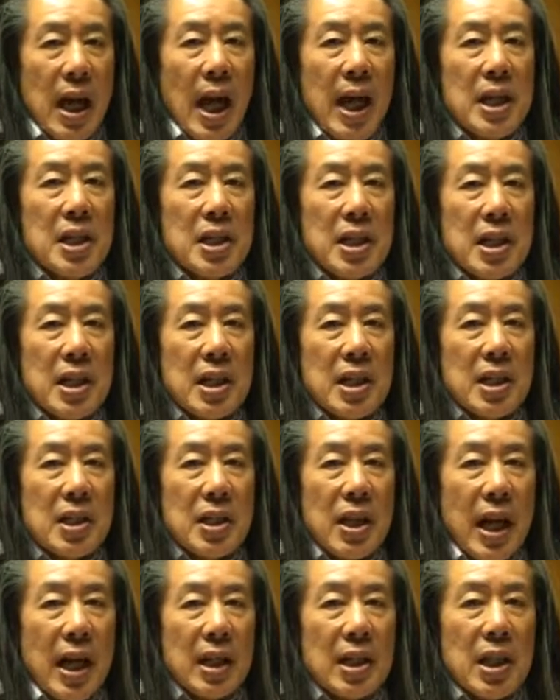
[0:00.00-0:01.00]
the
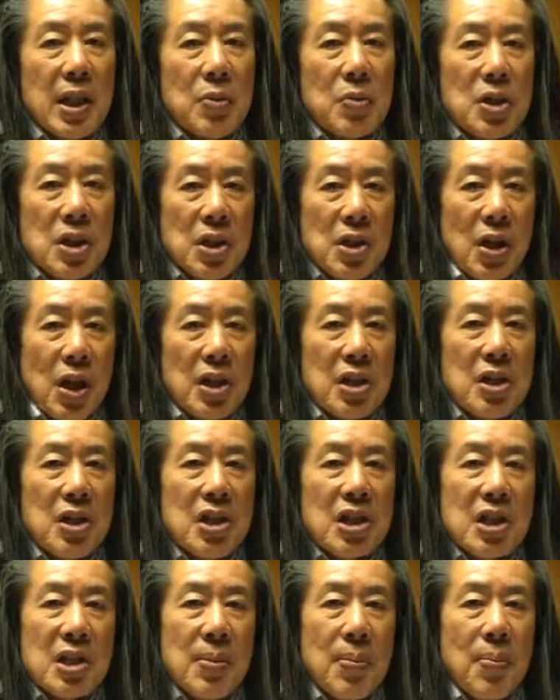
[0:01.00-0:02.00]
idea that there was not
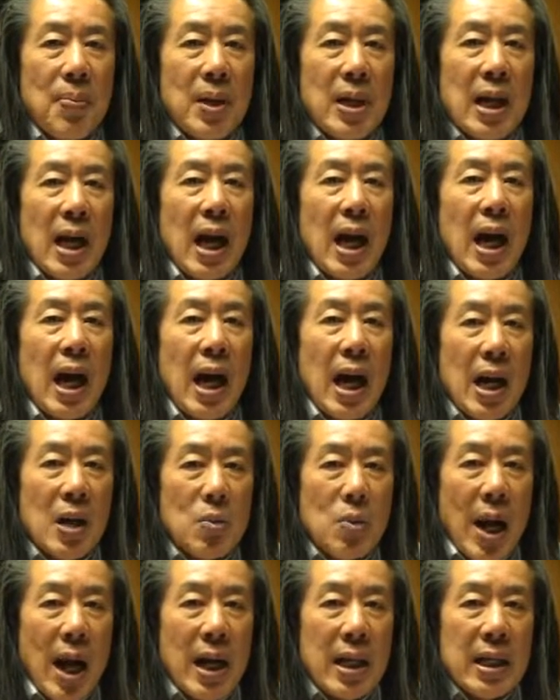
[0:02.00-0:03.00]
simply a
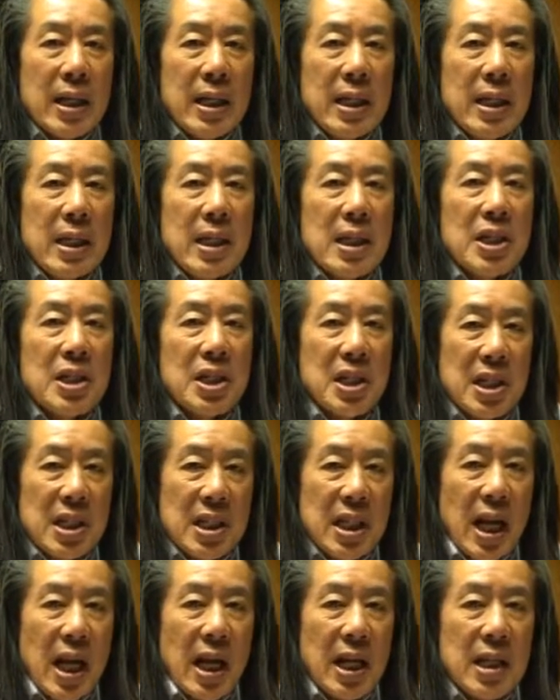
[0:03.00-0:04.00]
hierarchy in
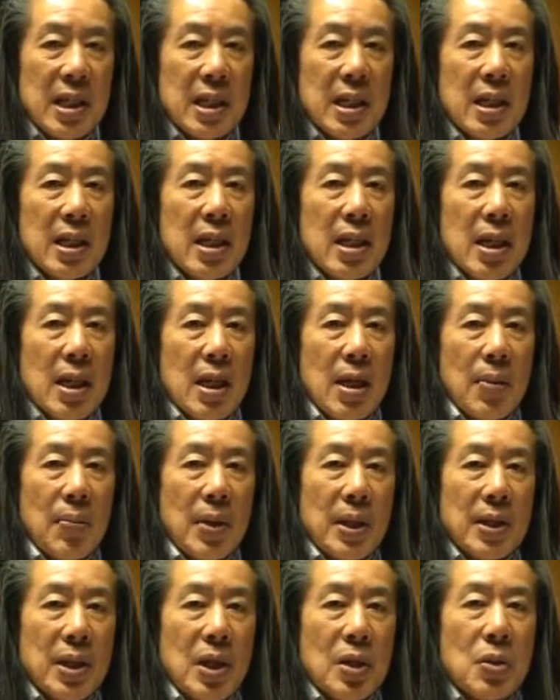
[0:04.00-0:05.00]
society,
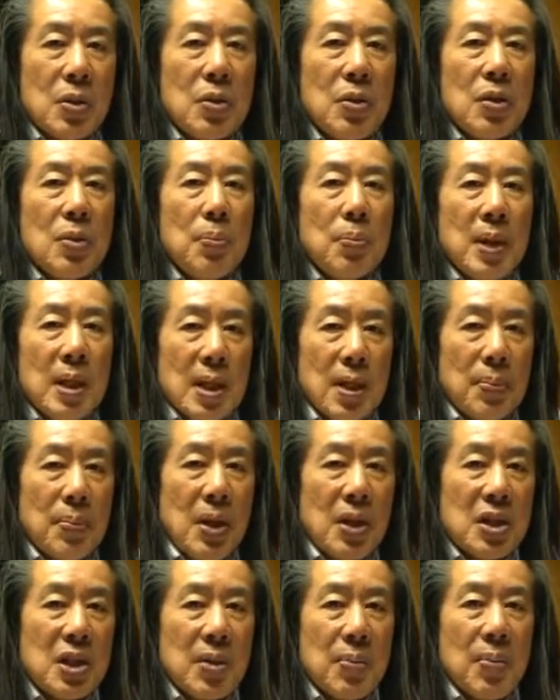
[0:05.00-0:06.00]
but there could be the
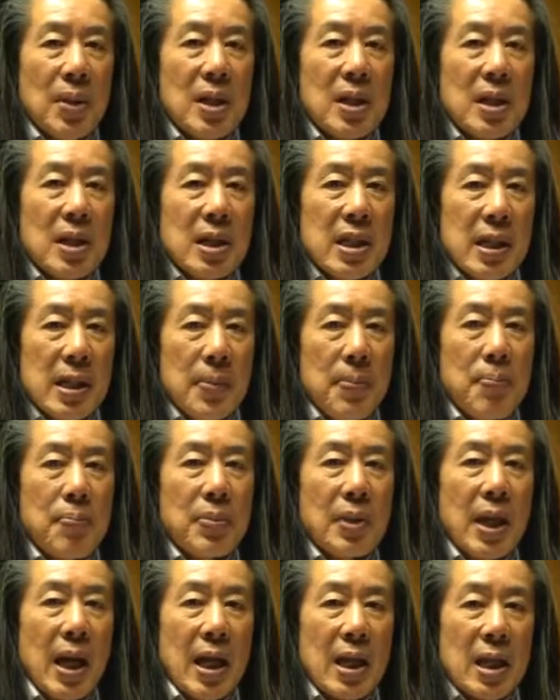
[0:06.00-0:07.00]
possibility,
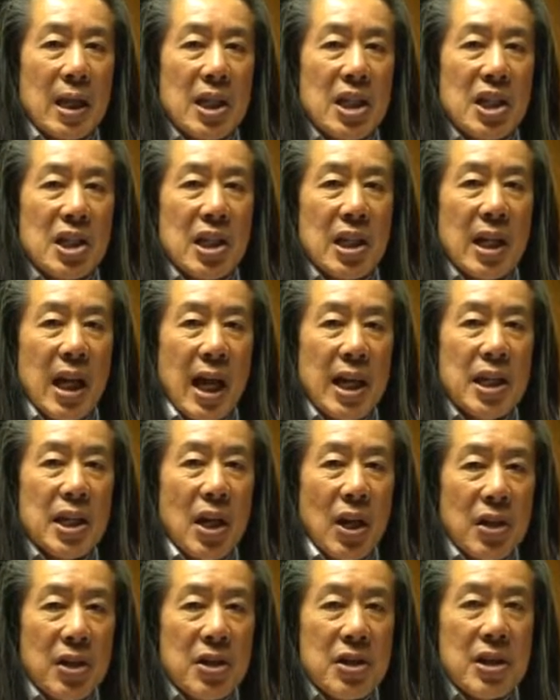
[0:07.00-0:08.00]
at least in
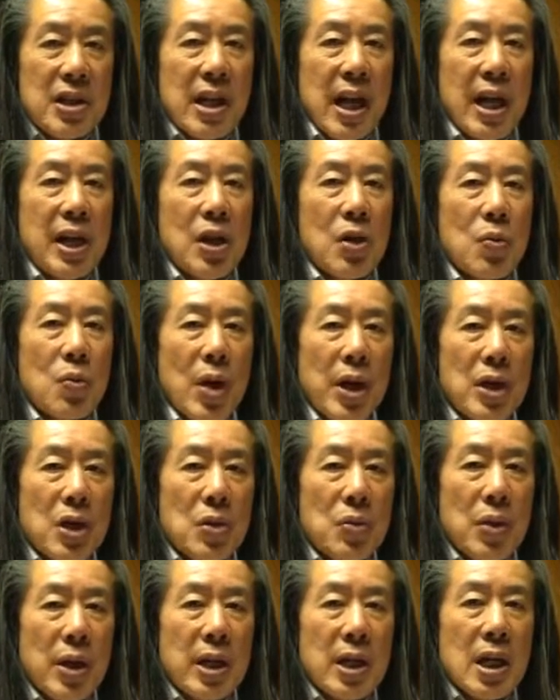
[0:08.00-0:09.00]
ideology and in
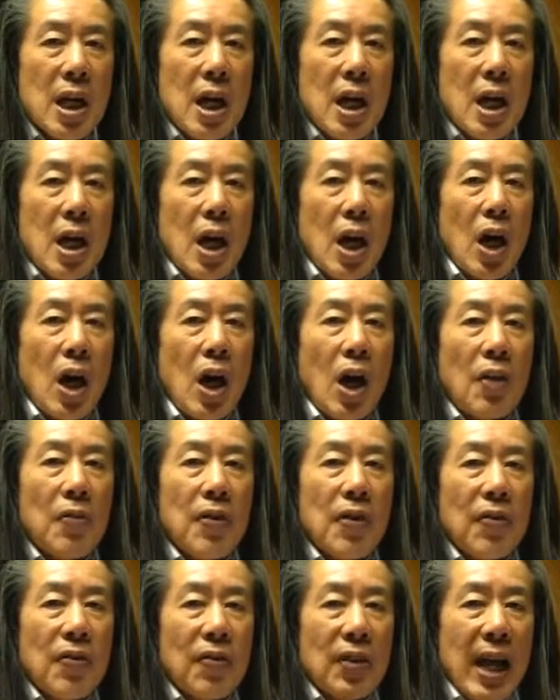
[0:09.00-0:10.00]
rhetoric,
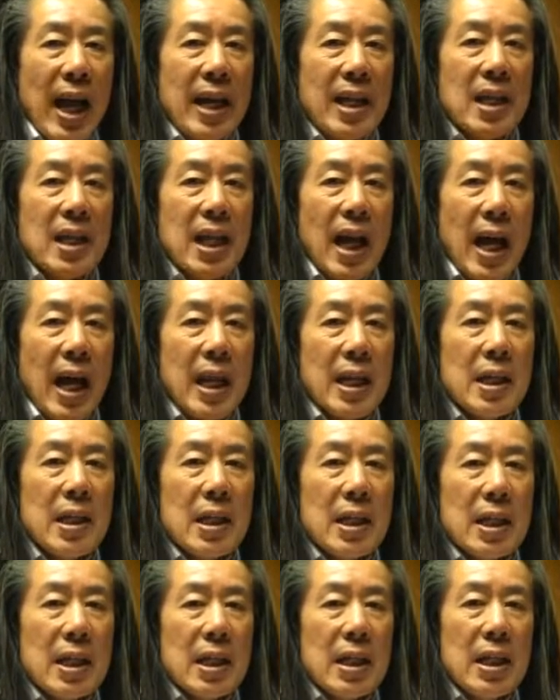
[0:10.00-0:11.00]
of a
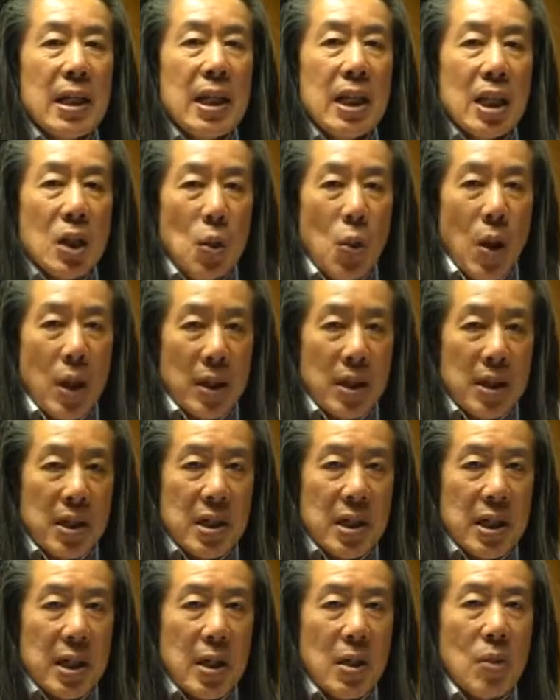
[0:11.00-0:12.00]
flatline
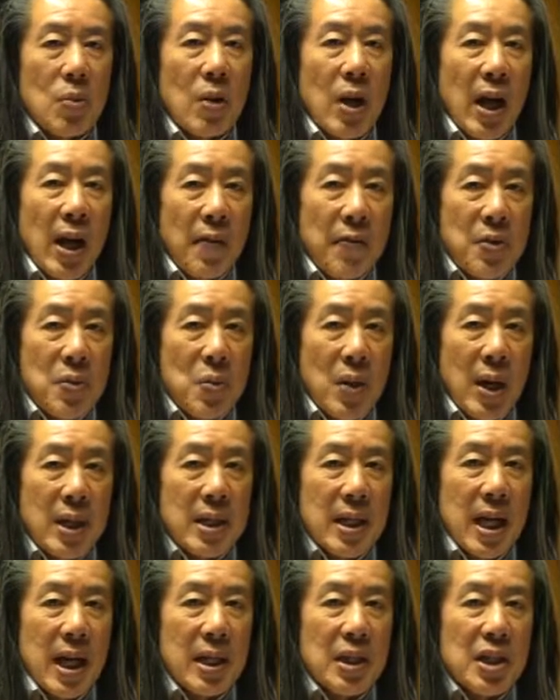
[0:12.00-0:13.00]
equality where
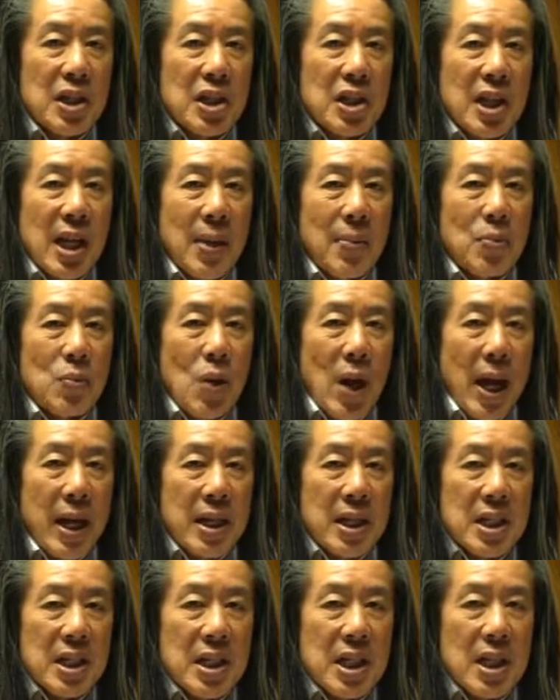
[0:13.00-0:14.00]
everyone had the same
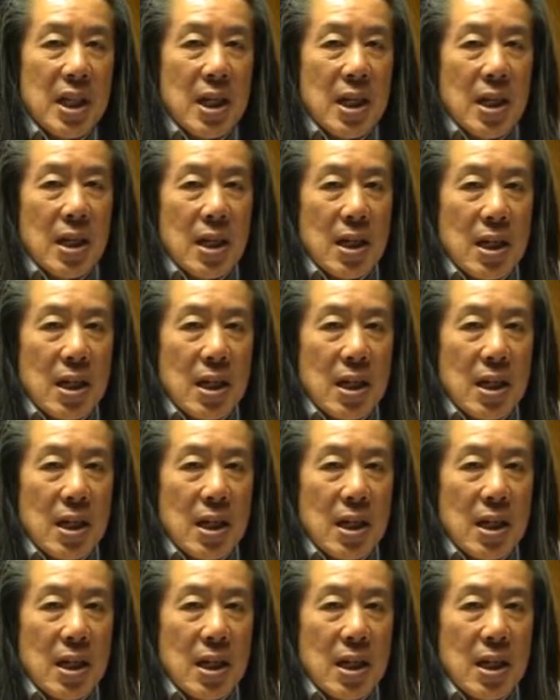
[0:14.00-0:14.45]
rights.